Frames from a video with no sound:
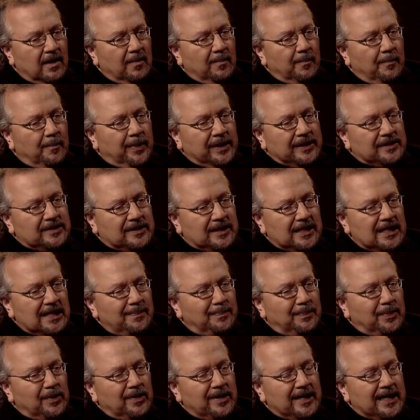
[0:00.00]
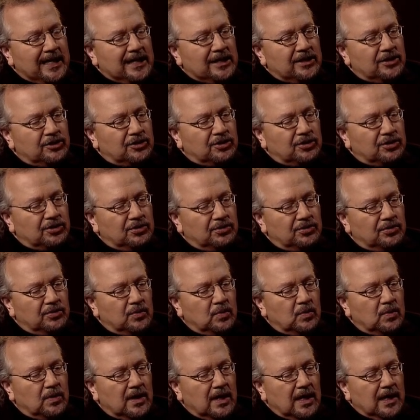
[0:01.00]
but deeper
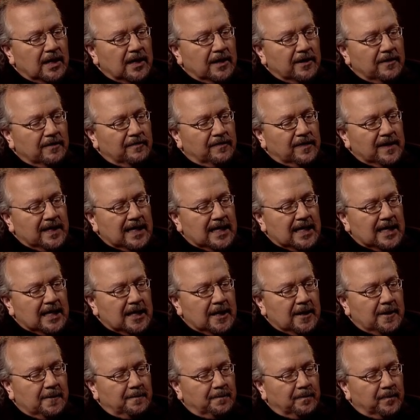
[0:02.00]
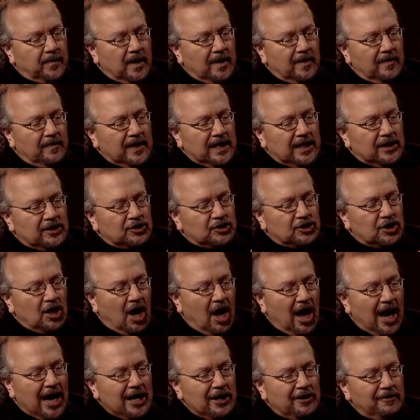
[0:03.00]
into the
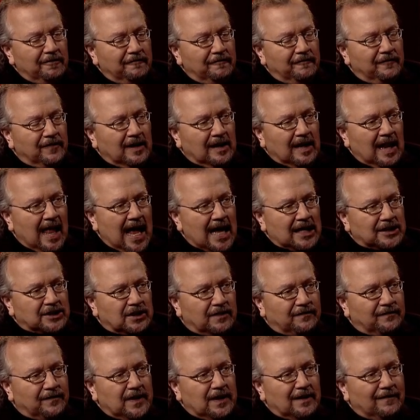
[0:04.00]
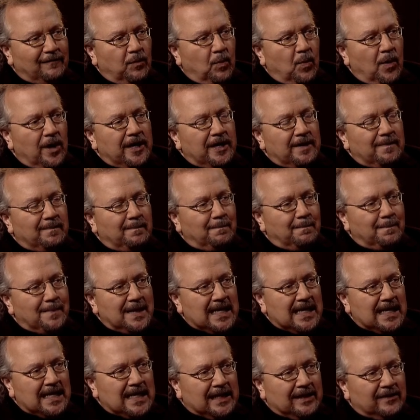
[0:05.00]
entire philosophy of what it
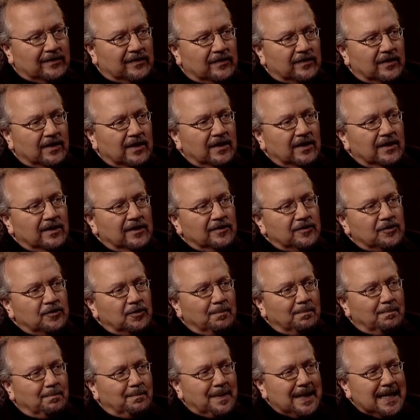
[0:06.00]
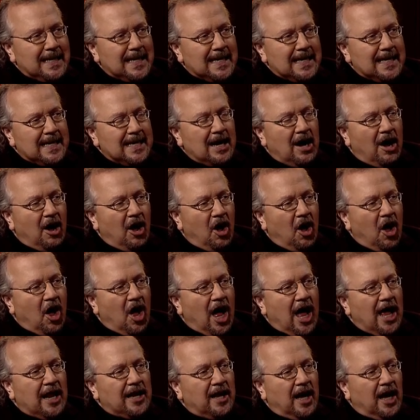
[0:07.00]
means to be
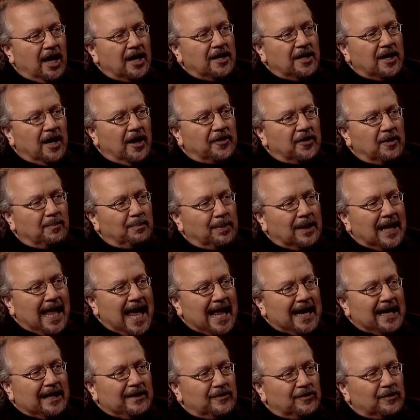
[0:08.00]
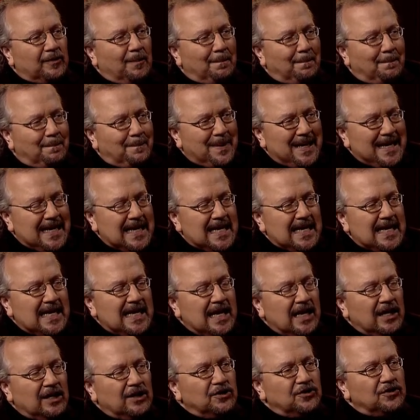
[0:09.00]
on another planet, to be
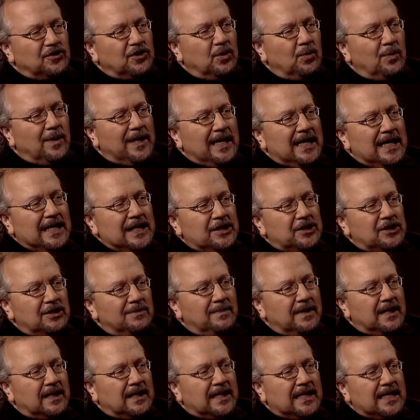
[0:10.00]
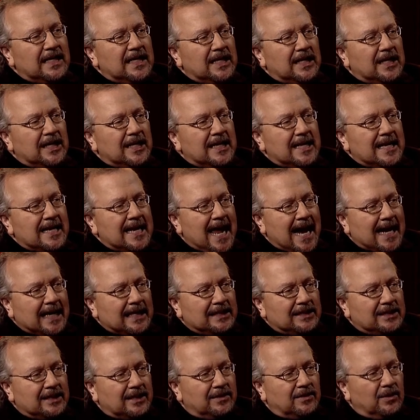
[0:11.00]
so intimately
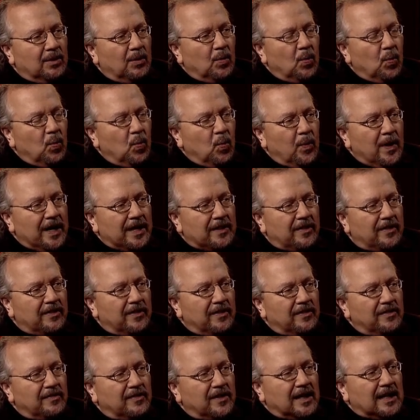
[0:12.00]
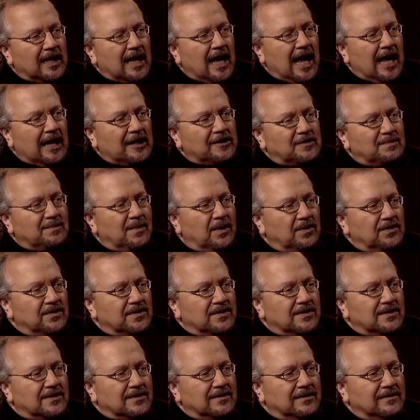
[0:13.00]
connected with the
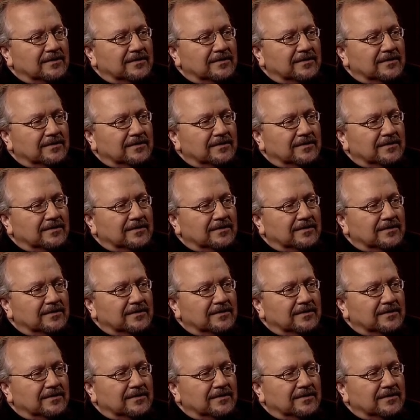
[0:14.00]
cosmos.